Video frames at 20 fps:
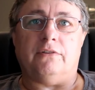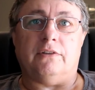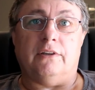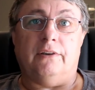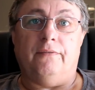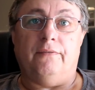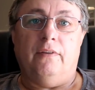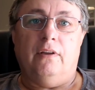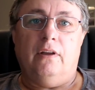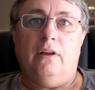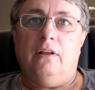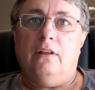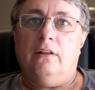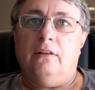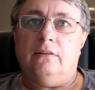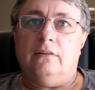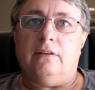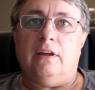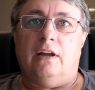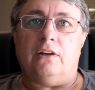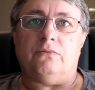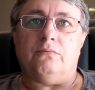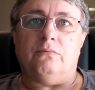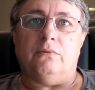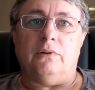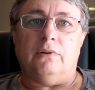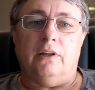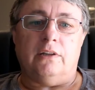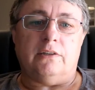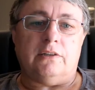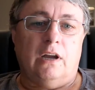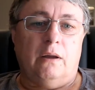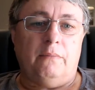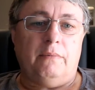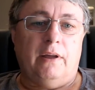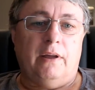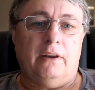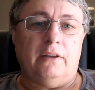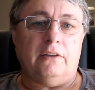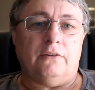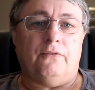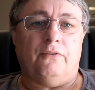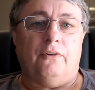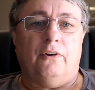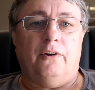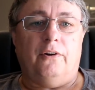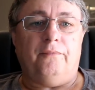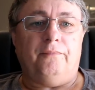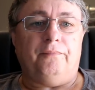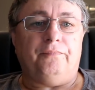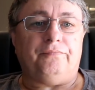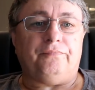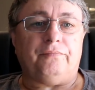So touch wood, let's hope that is fine.